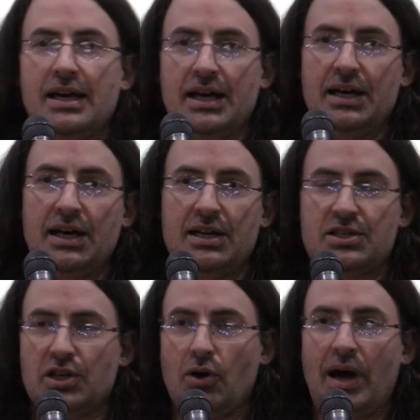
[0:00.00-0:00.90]
uh, uh,
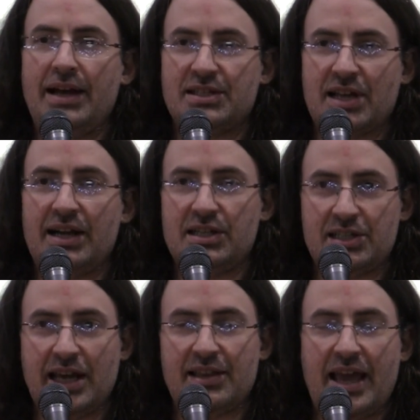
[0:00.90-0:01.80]
so I decided
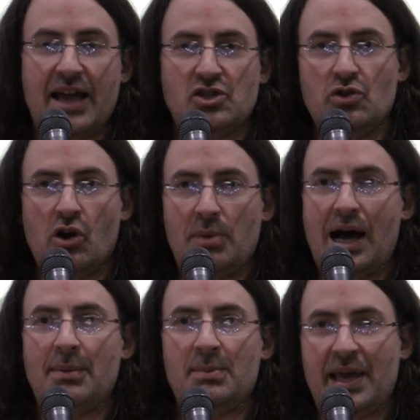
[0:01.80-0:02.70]
to take the as you know
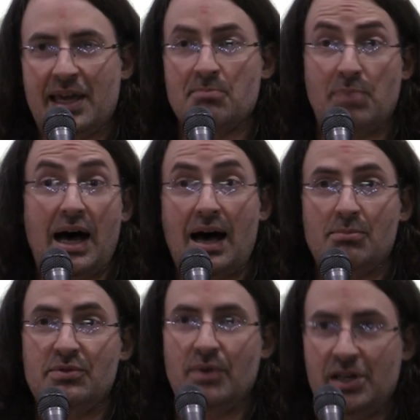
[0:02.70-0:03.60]
Bob and make him Bob,